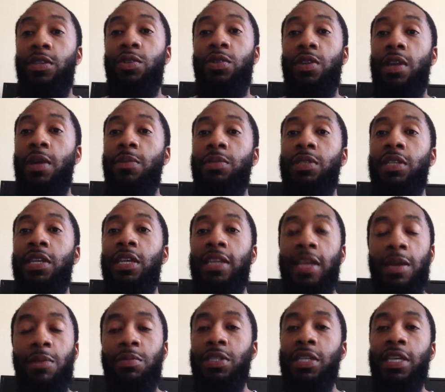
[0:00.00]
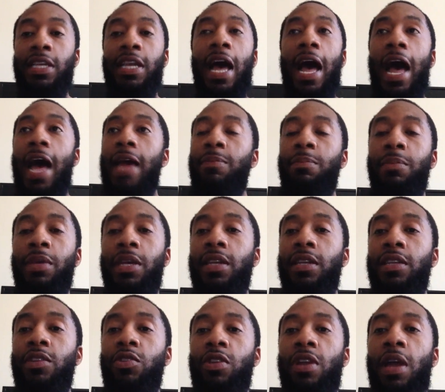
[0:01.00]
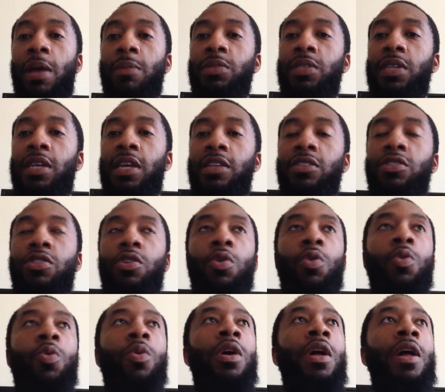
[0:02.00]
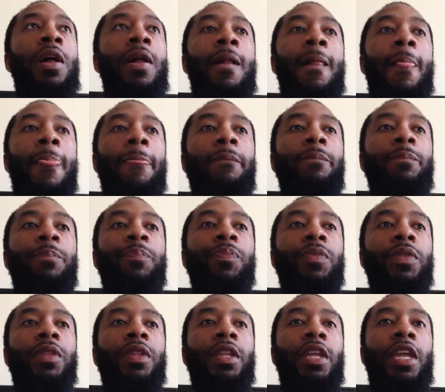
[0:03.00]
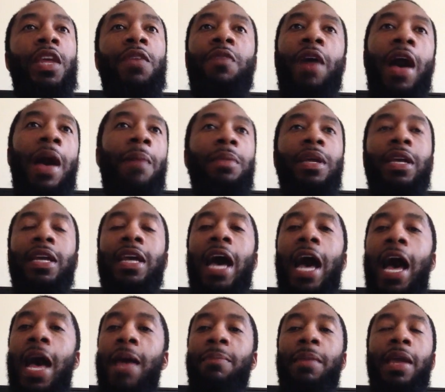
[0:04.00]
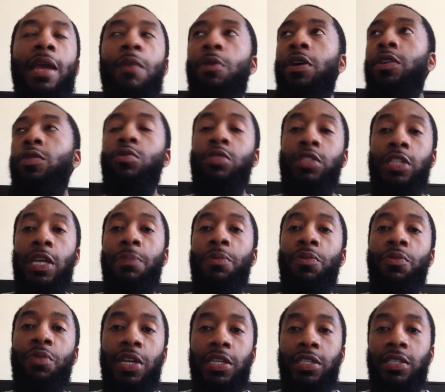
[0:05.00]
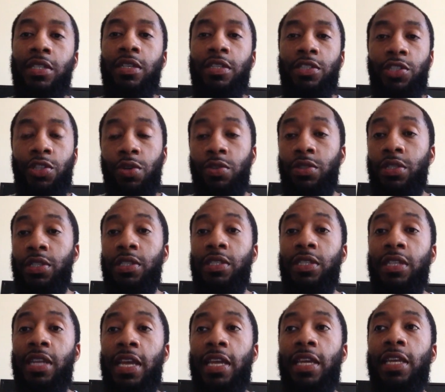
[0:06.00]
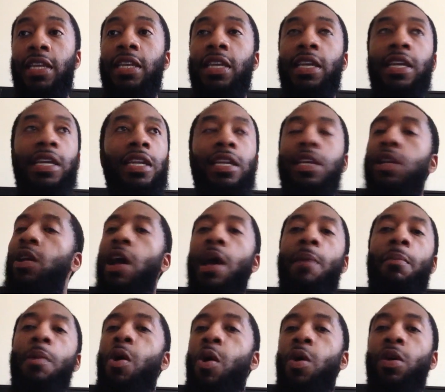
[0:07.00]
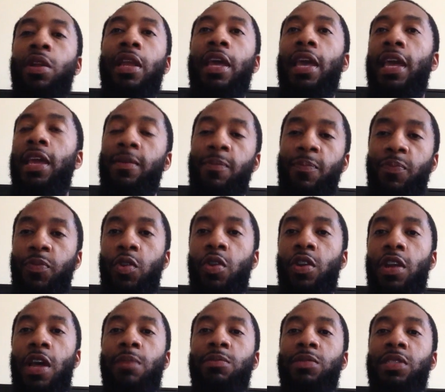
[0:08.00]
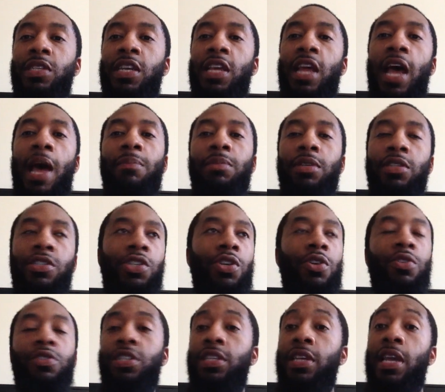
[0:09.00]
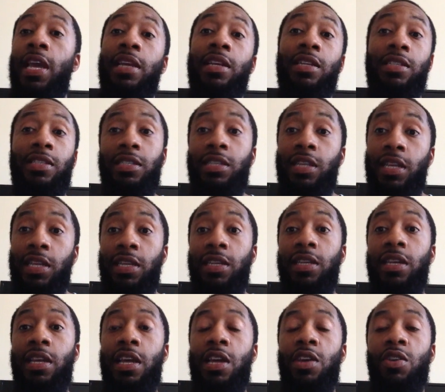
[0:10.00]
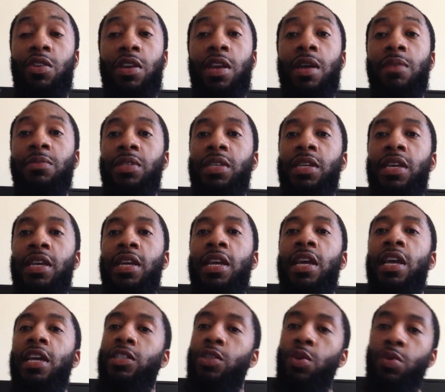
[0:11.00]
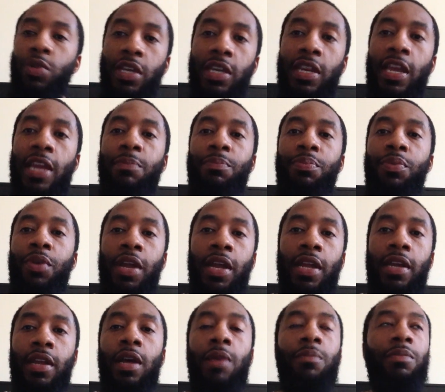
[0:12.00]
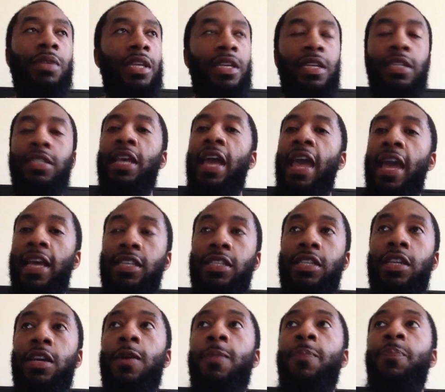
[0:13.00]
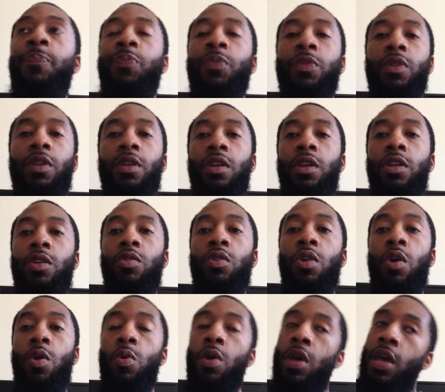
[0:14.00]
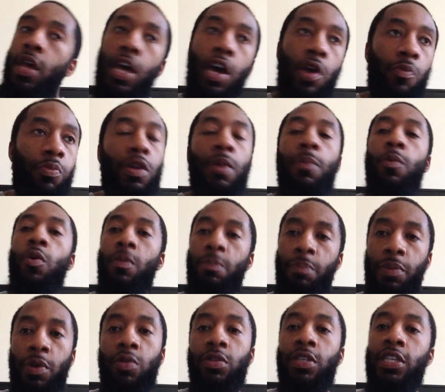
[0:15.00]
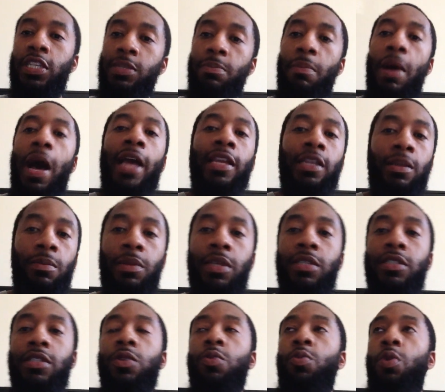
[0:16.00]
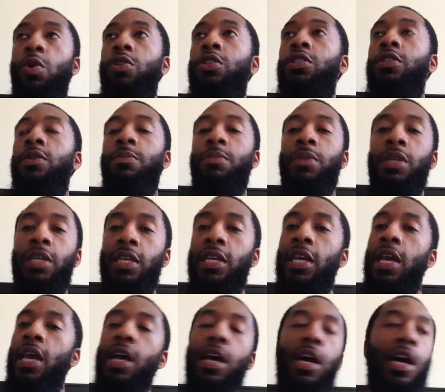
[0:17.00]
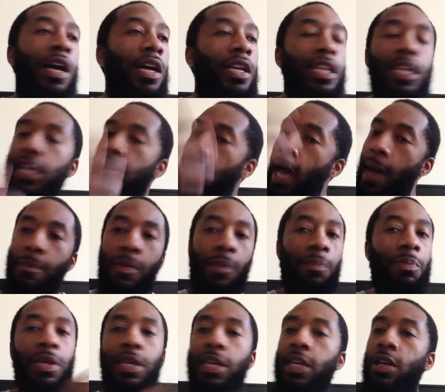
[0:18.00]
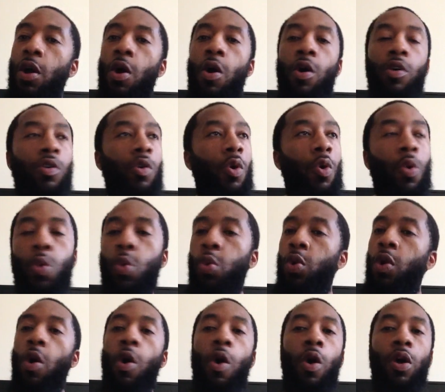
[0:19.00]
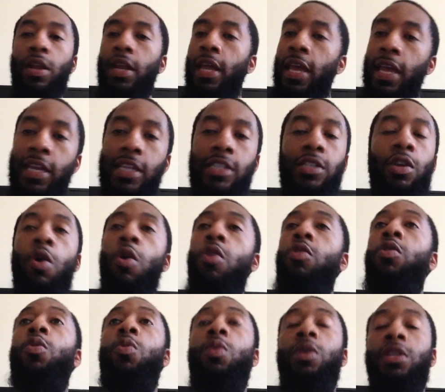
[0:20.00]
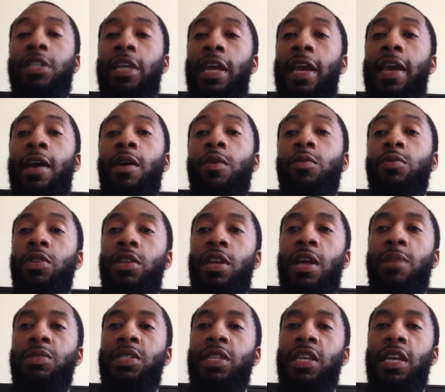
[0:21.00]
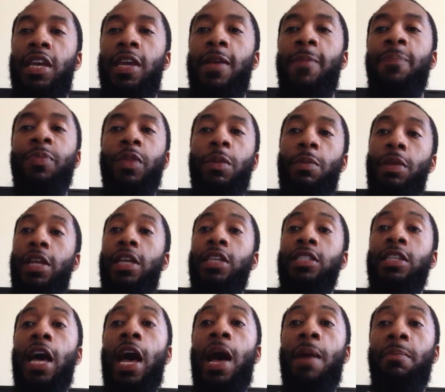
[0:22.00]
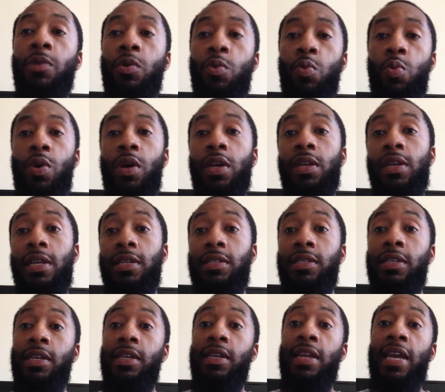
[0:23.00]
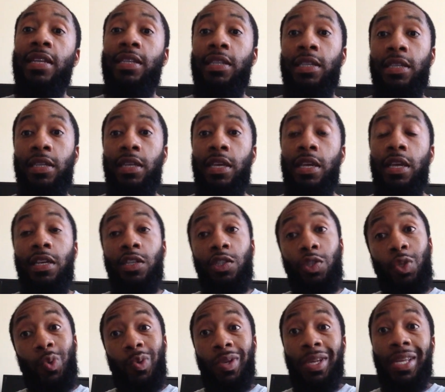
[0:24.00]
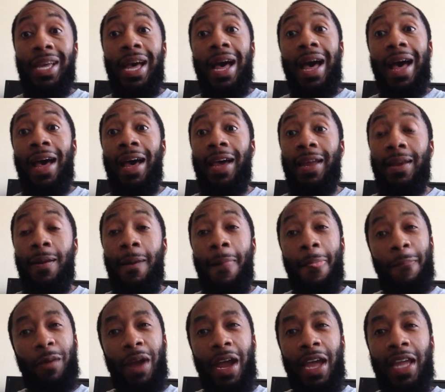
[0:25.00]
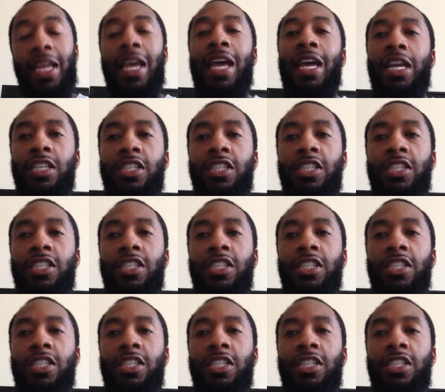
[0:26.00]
You know what I'm saying? They was the God men. You know what I'm saying? So if I'm the God man, it wasn't no separation of church and state. No, I'm all that. You know what I'm saying? I'm the church and the state. You know what I'm saying? So get that bread up, get a tax up, help come on build these monuments to worship me. Yeah, I'm going to be in all gold, all that. It's all going down. You know what I'm saying? Because I'm the one that's connected to the God, right?